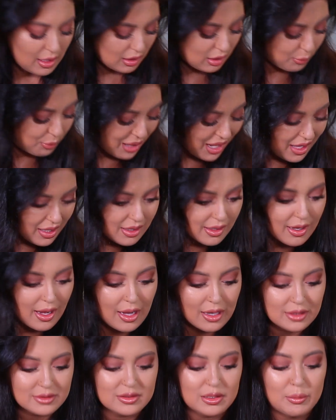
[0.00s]
The palette
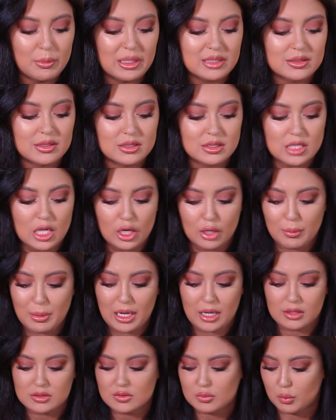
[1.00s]
honestly makes the entire
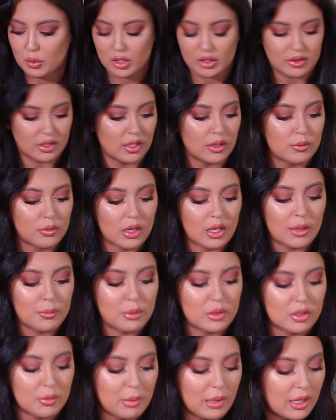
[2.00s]
box worth it. Where did I
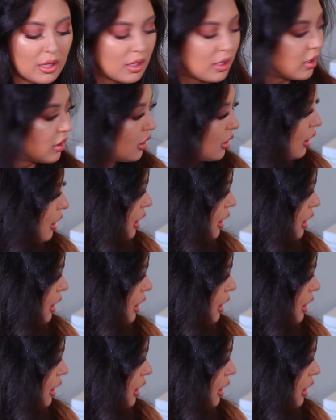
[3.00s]
put the palette?